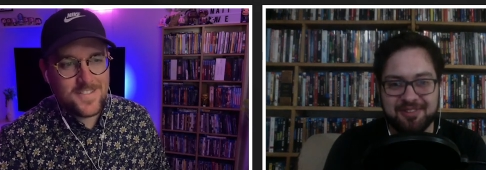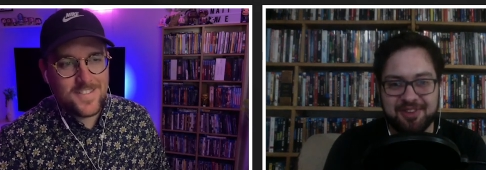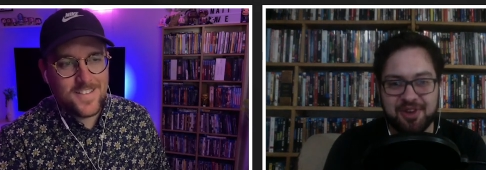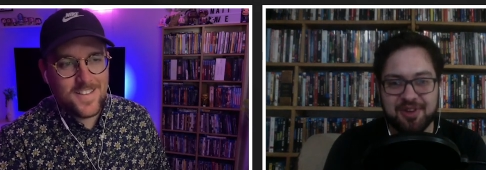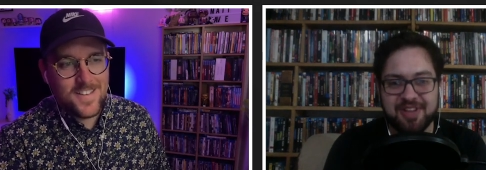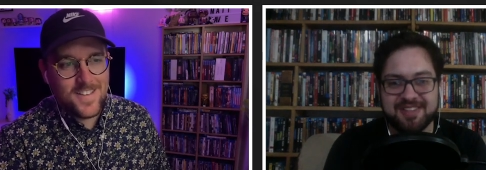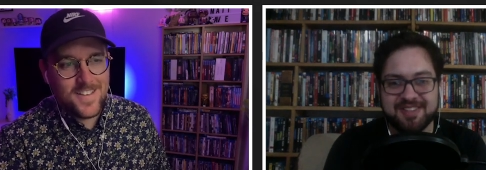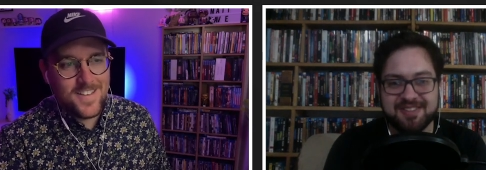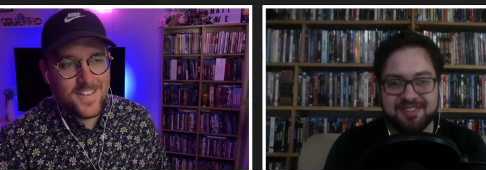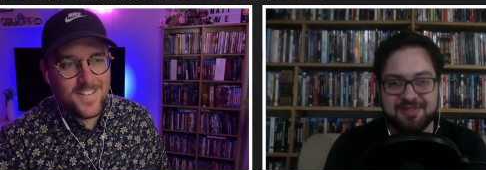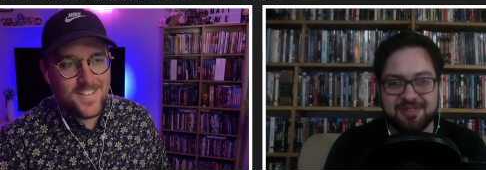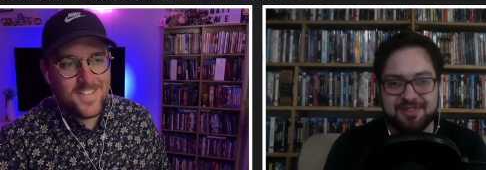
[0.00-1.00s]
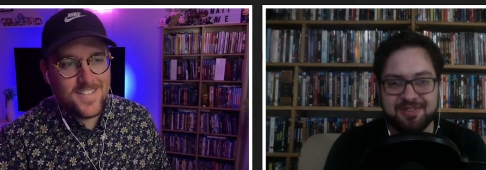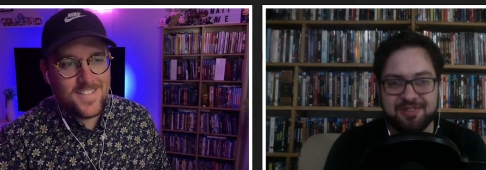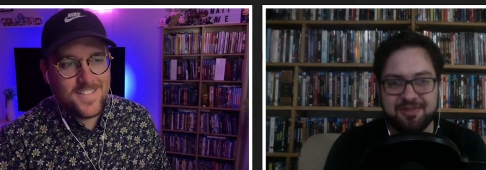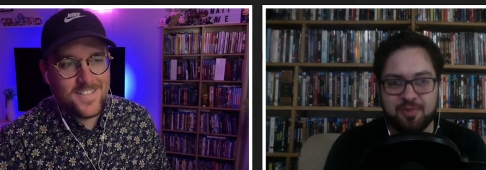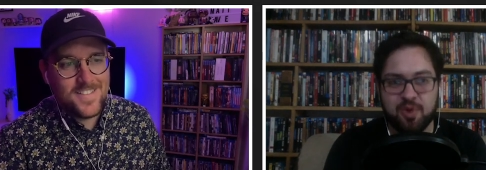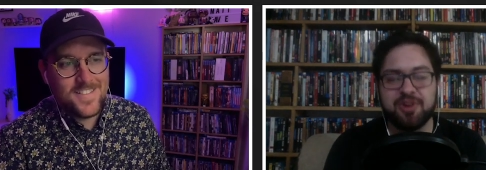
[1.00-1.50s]
Speaker 1: No, that's
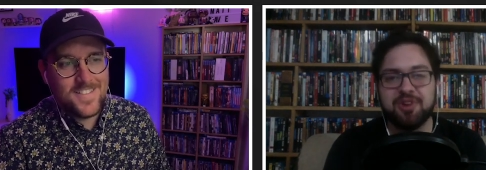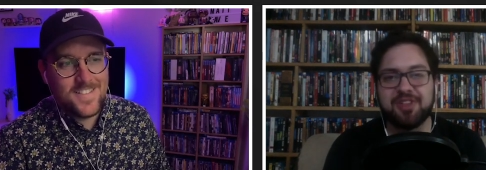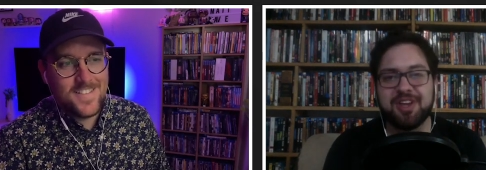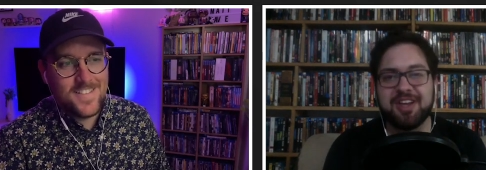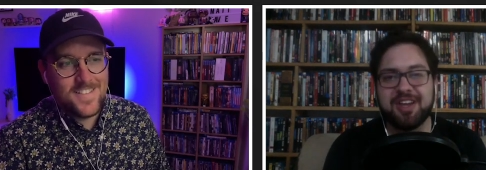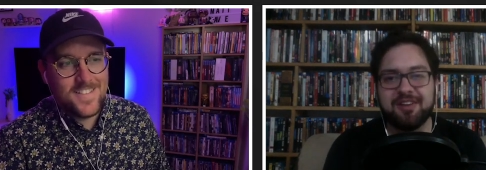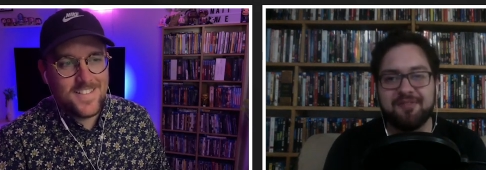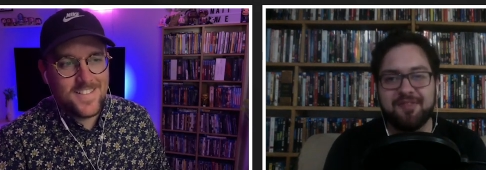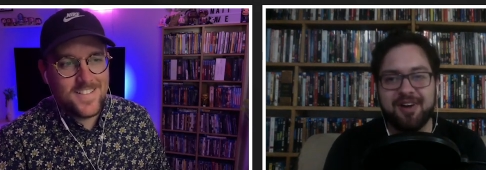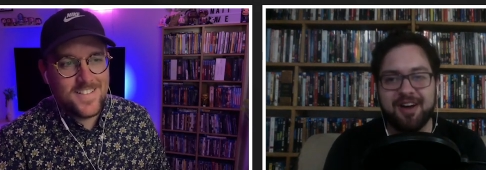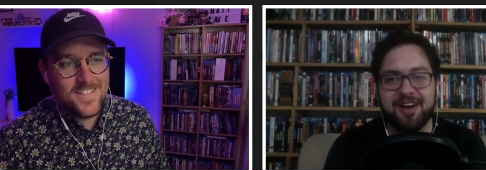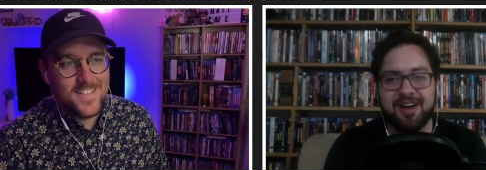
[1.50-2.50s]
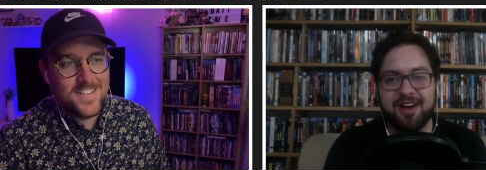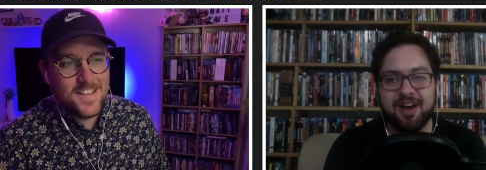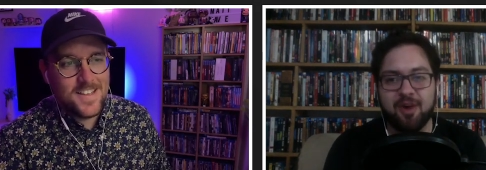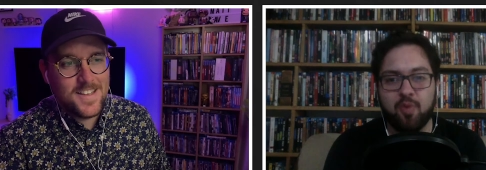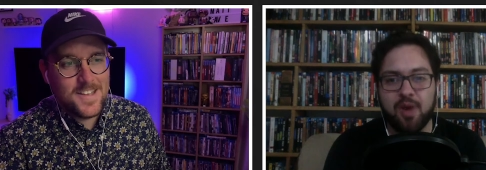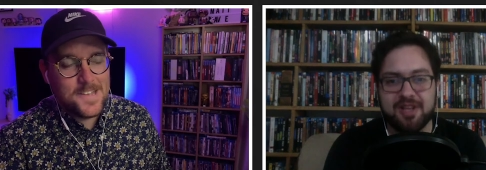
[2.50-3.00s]
well, you're thinking of uh,
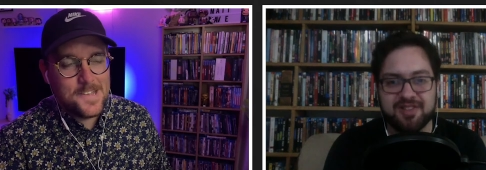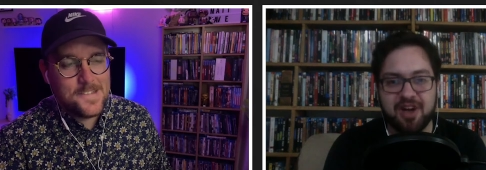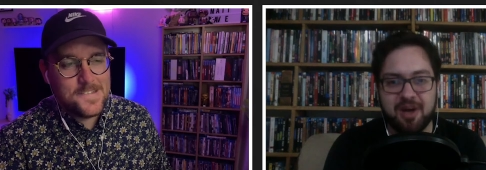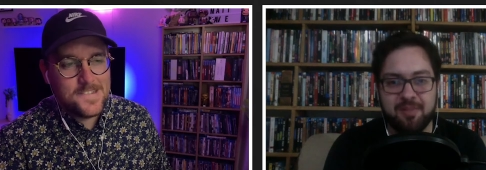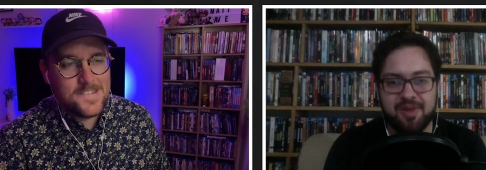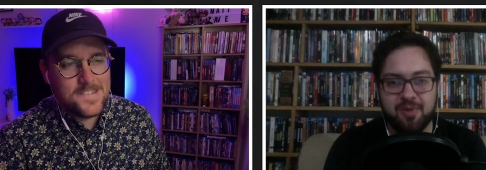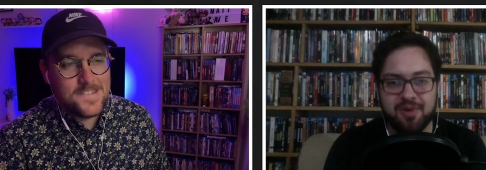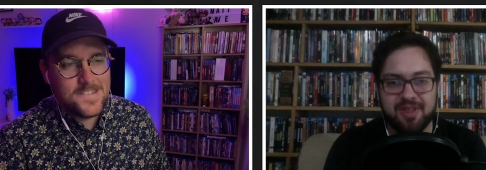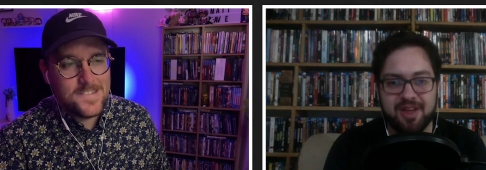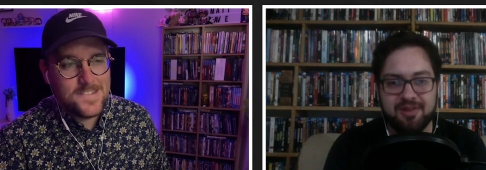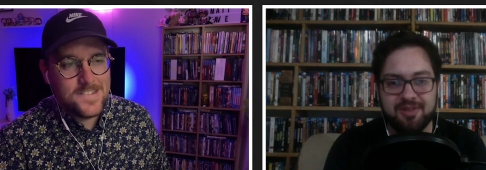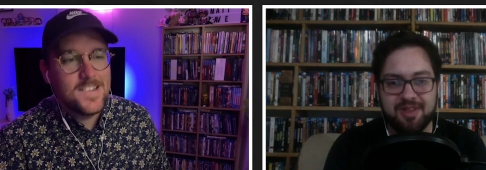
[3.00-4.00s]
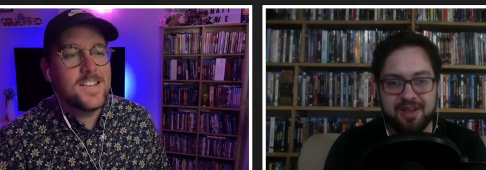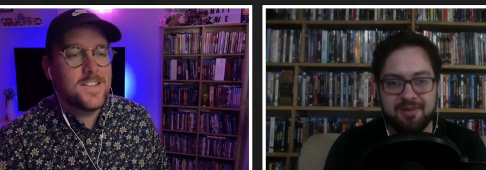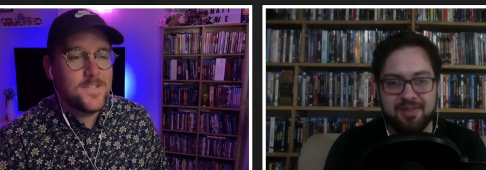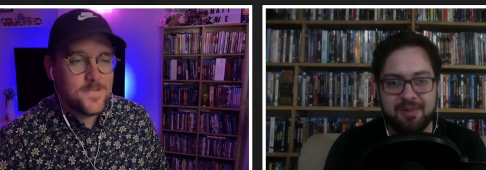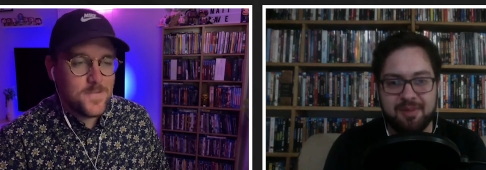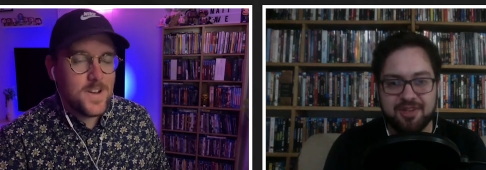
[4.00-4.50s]
a uh, White Zombie, where they they,
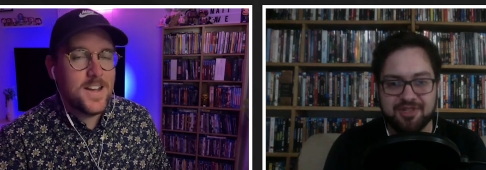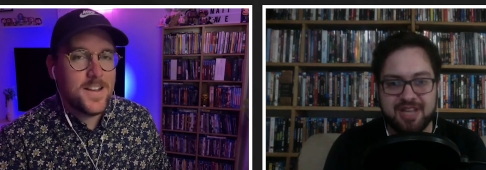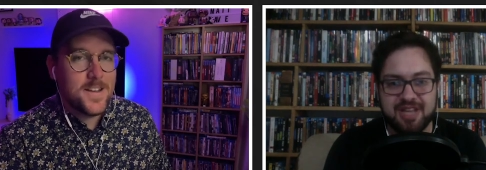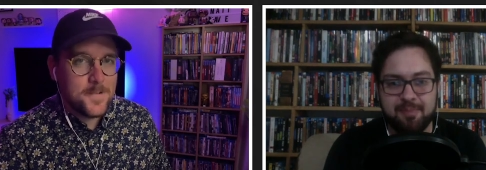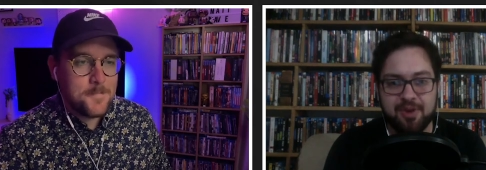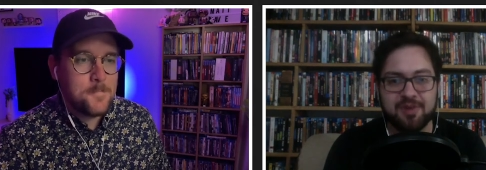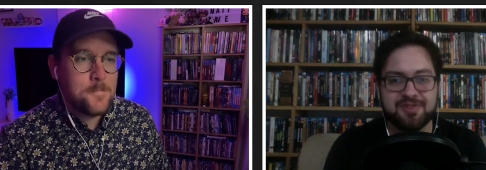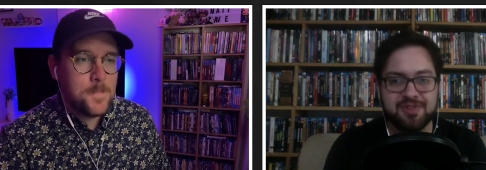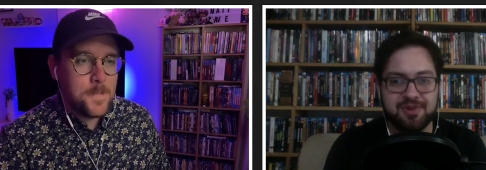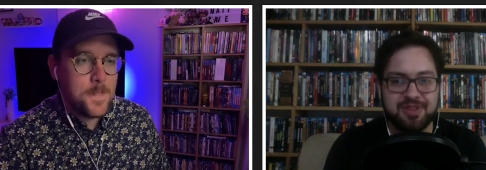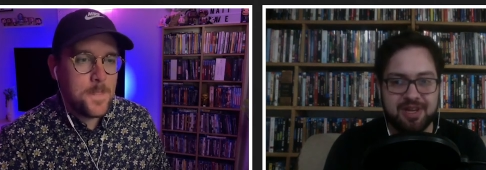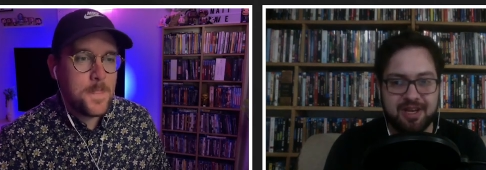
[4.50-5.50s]
right. they mentioned that, but also